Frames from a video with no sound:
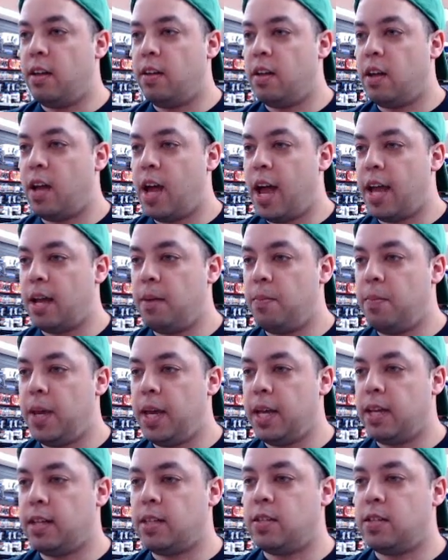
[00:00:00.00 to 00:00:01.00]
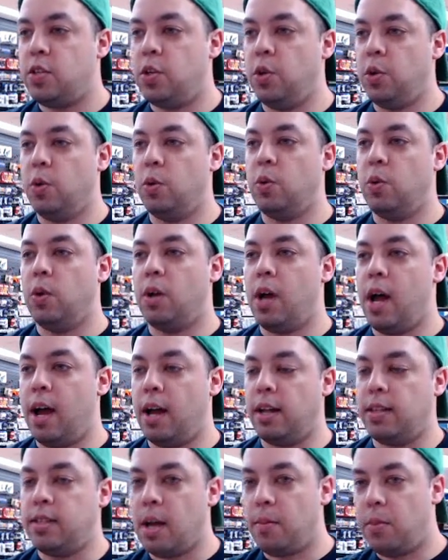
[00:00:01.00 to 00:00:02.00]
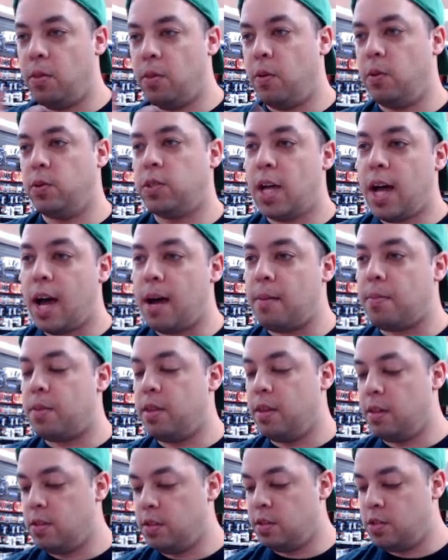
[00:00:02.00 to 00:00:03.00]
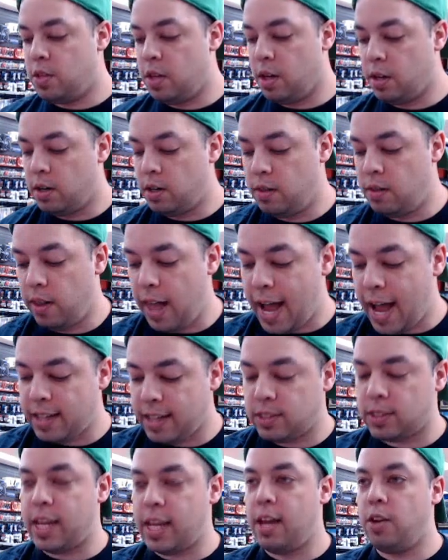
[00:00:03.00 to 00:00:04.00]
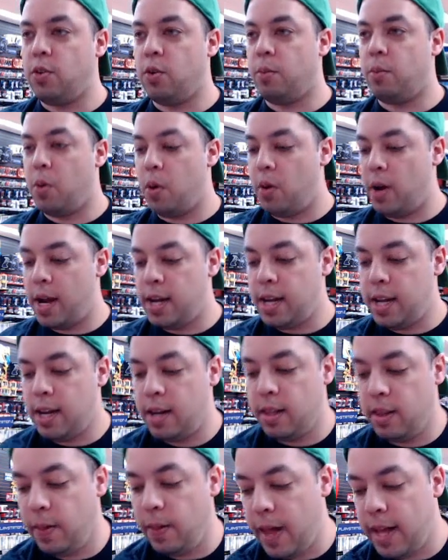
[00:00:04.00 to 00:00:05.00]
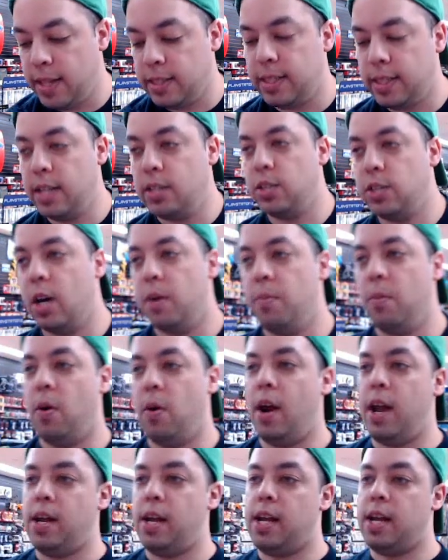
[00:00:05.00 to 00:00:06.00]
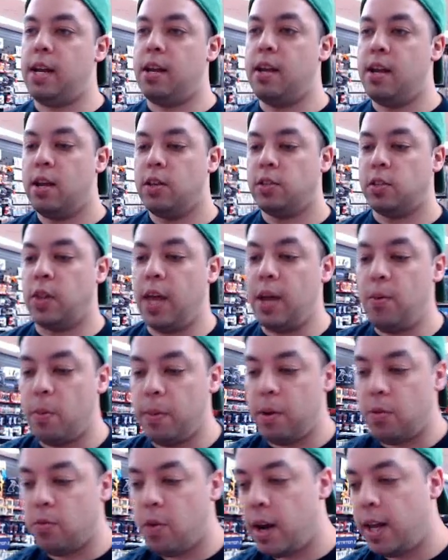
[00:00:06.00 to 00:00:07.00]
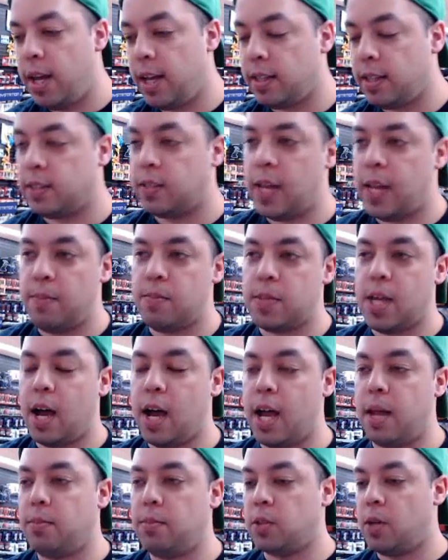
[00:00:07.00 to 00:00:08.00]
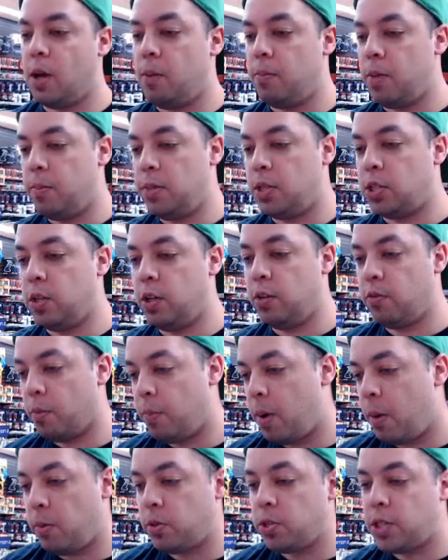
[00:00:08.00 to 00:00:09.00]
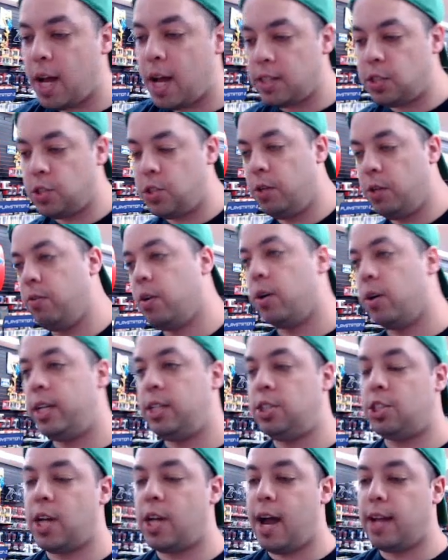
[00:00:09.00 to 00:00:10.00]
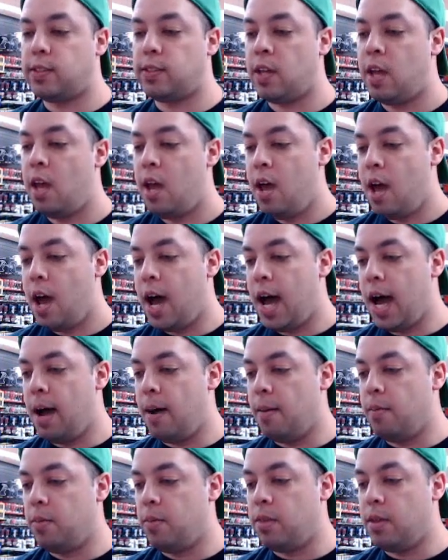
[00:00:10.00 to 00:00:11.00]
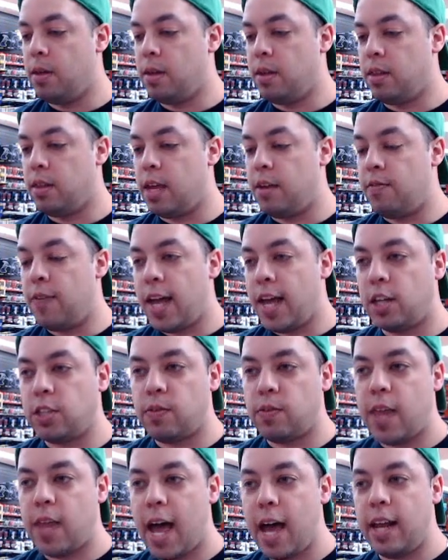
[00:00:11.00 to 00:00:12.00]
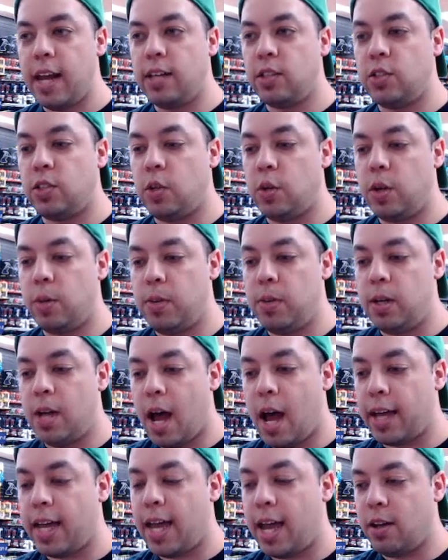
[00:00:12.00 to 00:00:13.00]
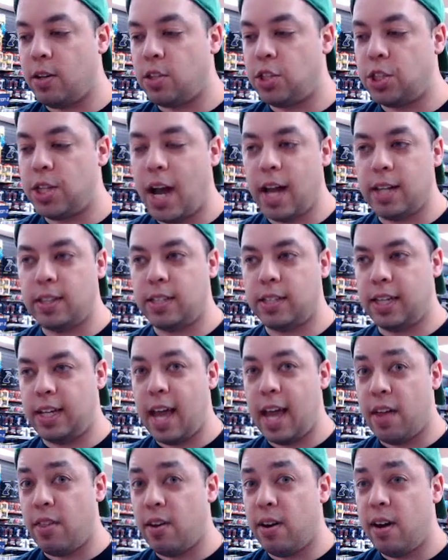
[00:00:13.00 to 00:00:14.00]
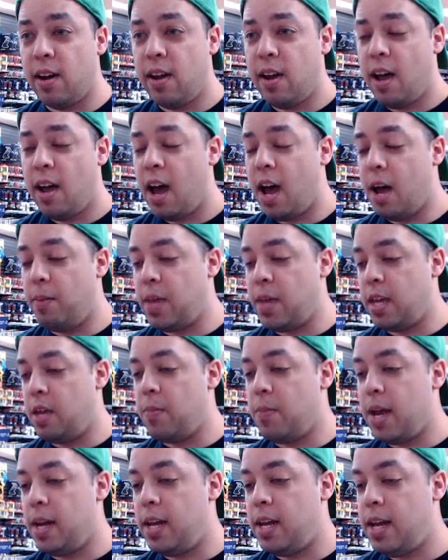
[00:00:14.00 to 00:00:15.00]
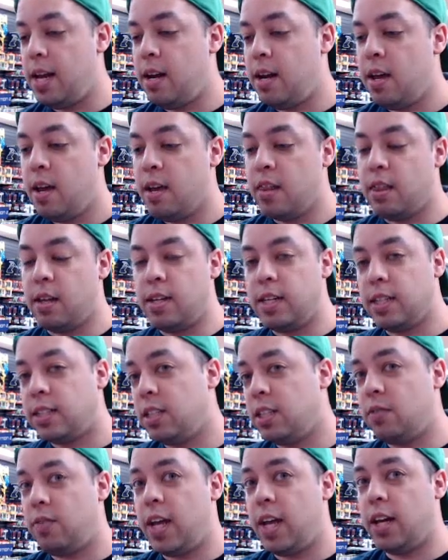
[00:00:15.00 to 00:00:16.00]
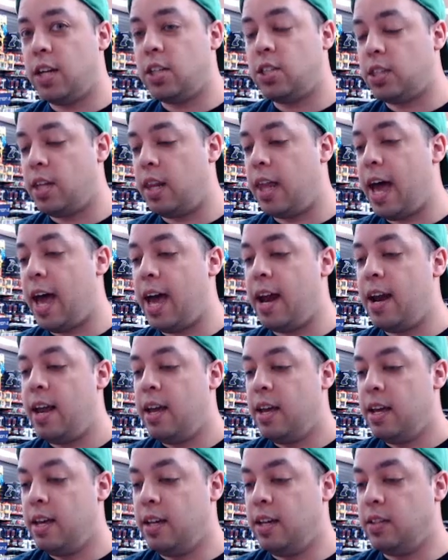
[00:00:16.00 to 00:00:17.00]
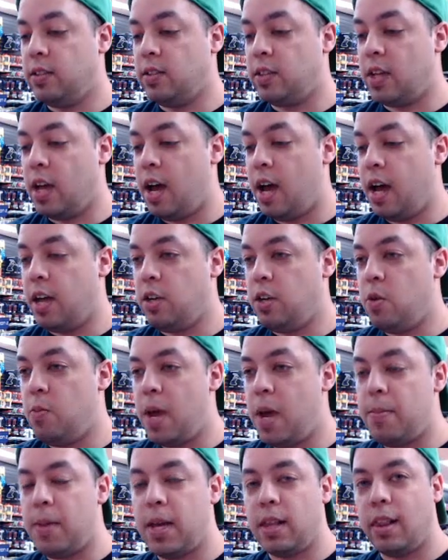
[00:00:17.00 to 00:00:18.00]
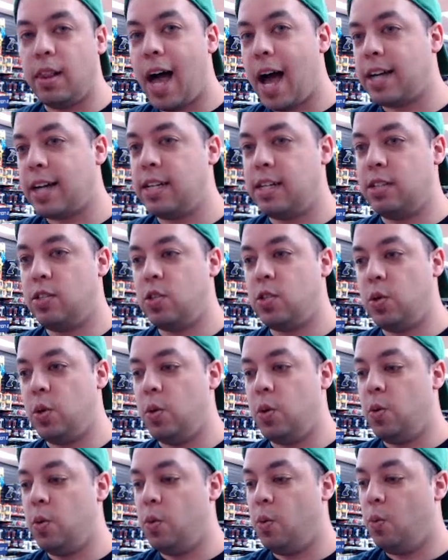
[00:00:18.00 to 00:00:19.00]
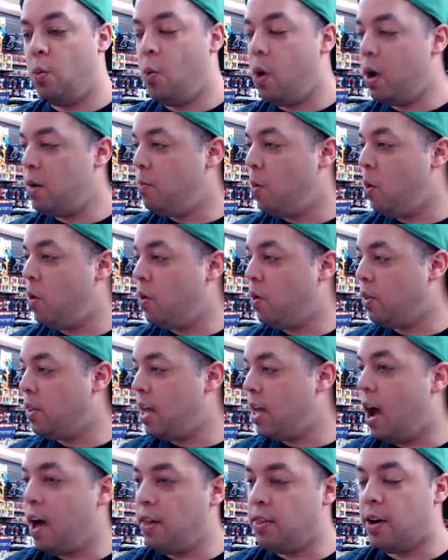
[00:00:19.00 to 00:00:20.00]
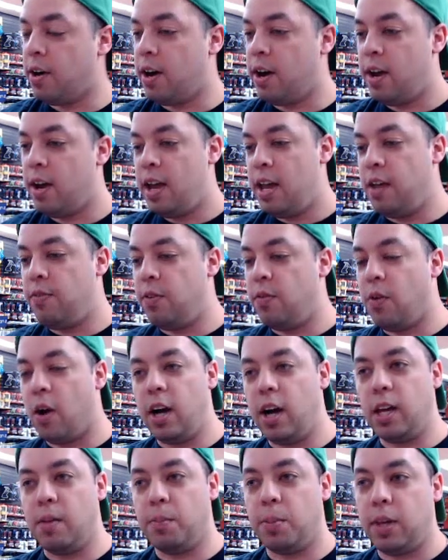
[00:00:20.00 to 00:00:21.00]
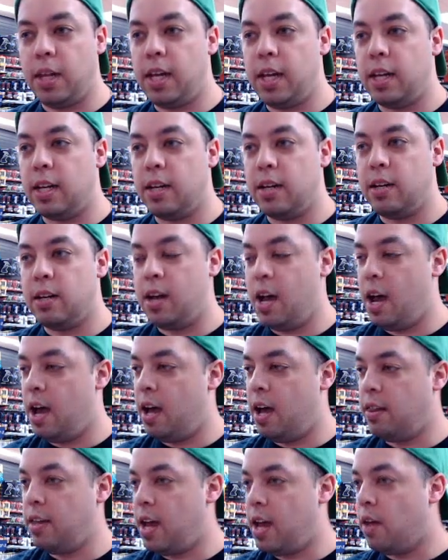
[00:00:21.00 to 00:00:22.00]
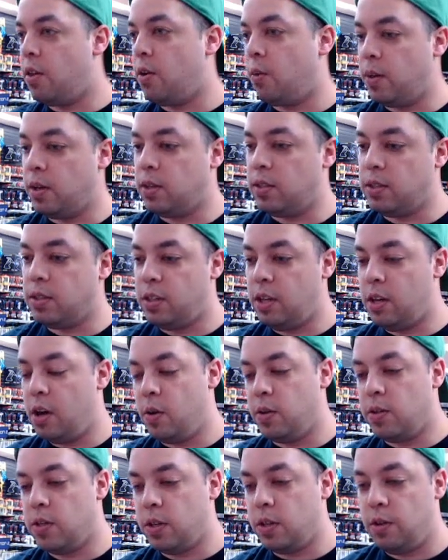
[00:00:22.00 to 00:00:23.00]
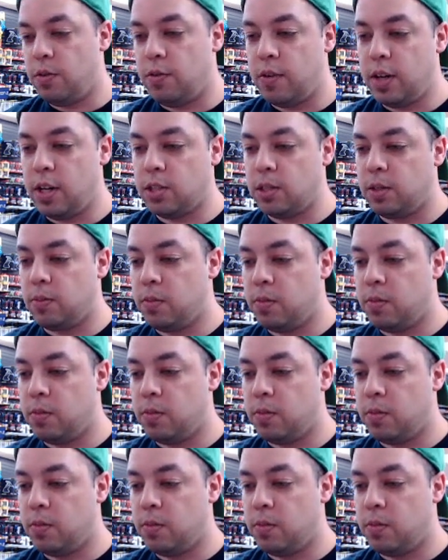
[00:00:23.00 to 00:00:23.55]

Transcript: I can pick to double those up, the last Endor mode I need and the last Death Star mode I need. So they will be running at the same time. So I'm going to be shooting for purple shots, shooting for green shots. The advantage of that is you could knock out shots together that you may need. The disadvantage to that is you may be locked into one mode or the other if you've already completed the other one, until you finish them.